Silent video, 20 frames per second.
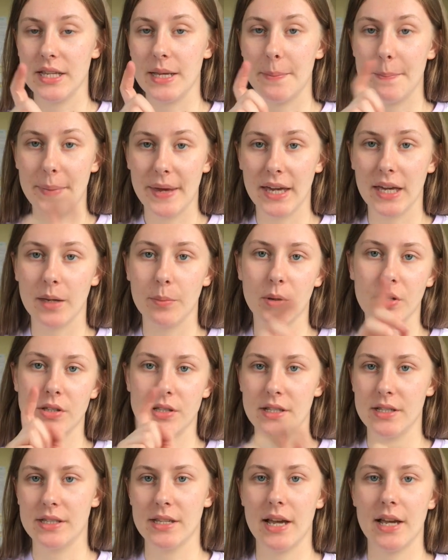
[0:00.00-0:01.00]
it in pink because
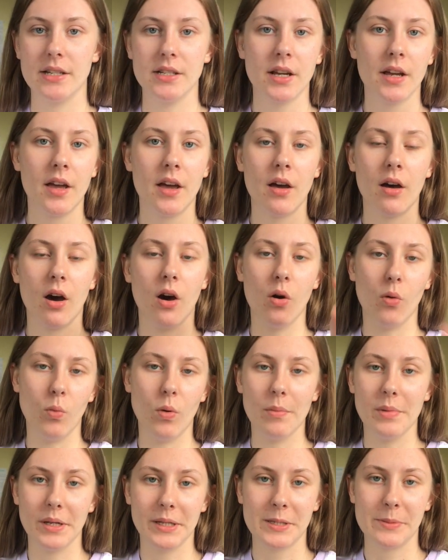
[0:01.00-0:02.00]
it said, oh,
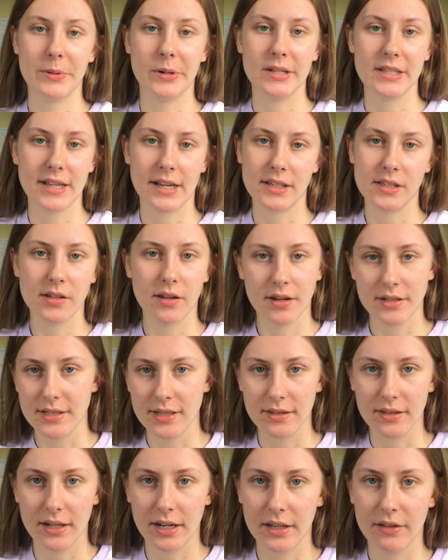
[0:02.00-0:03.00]
women experience anxiety
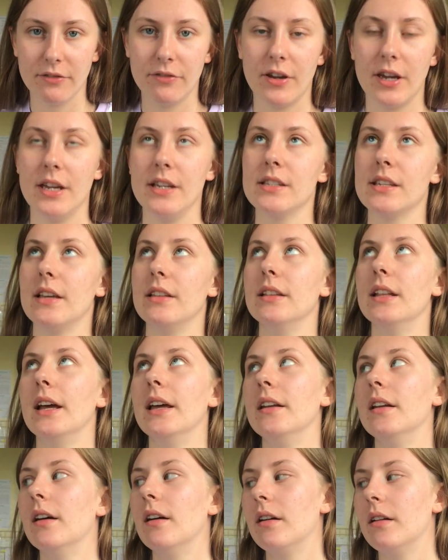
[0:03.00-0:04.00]
in the latent phase, and
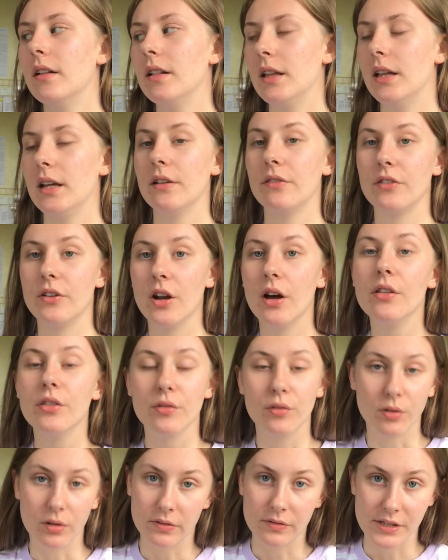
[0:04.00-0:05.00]
then if another
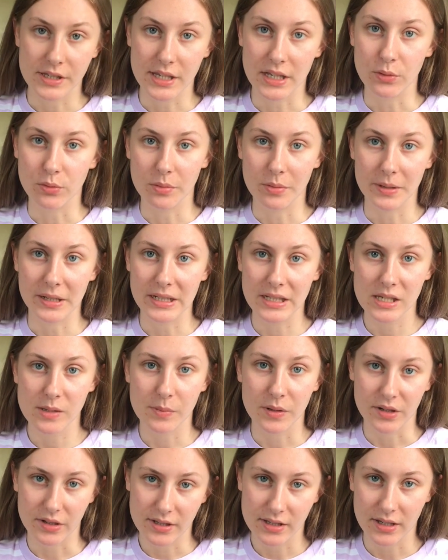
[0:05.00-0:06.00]
author said women
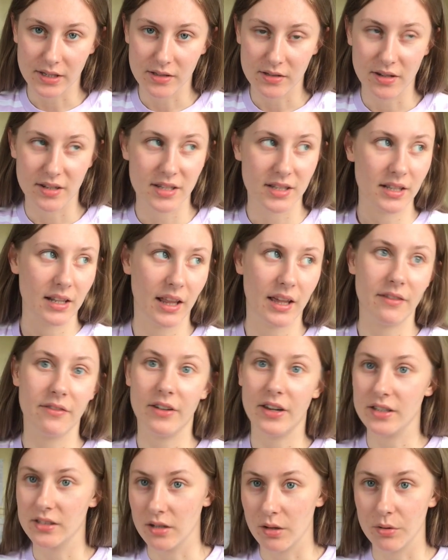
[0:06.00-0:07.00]
experience anxiety in the latent
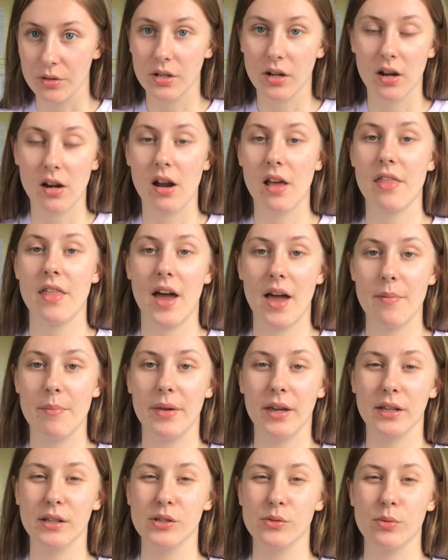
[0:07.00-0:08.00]
phase, I would highlight that in
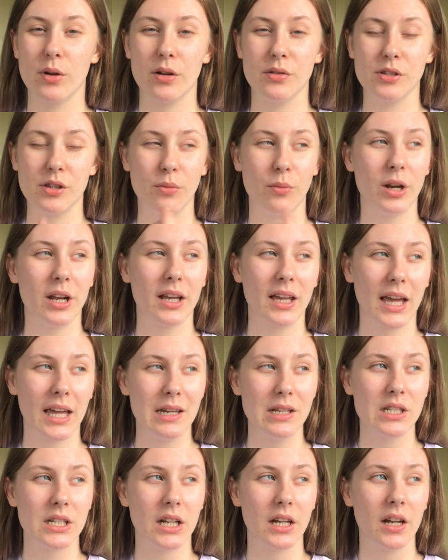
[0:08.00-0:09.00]
pink as well. So when it
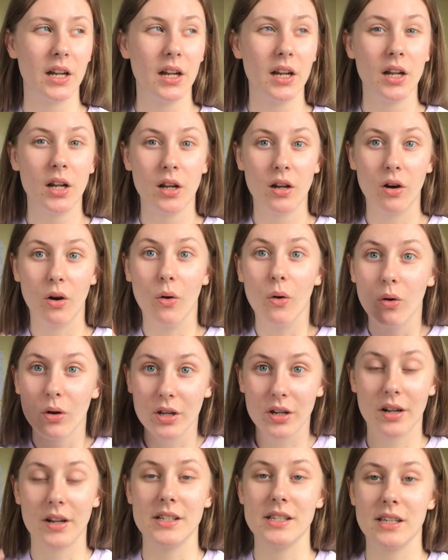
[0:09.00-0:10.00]
came to
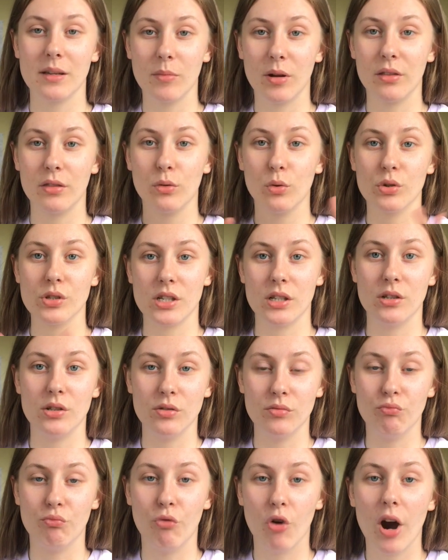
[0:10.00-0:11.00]
organising my thoughts
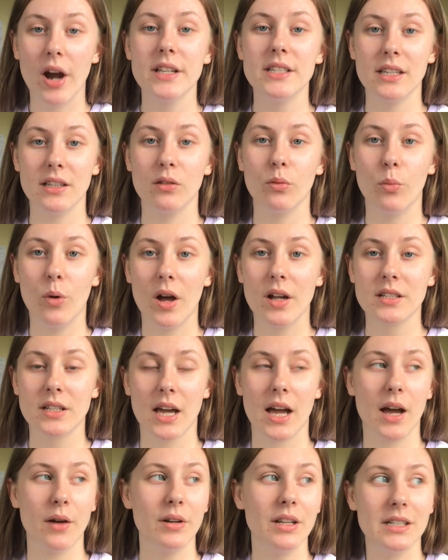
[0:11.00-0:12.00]
and writing the word
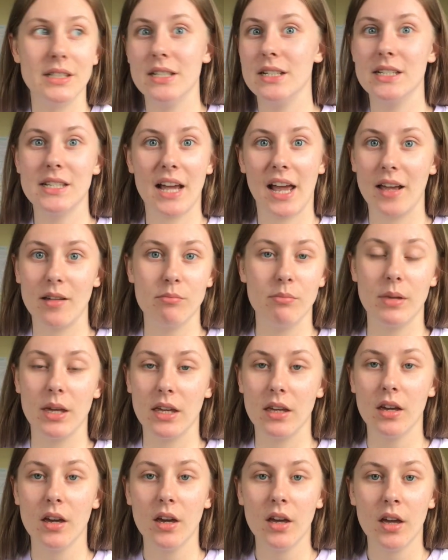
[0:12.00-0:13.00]
count, it didn't take me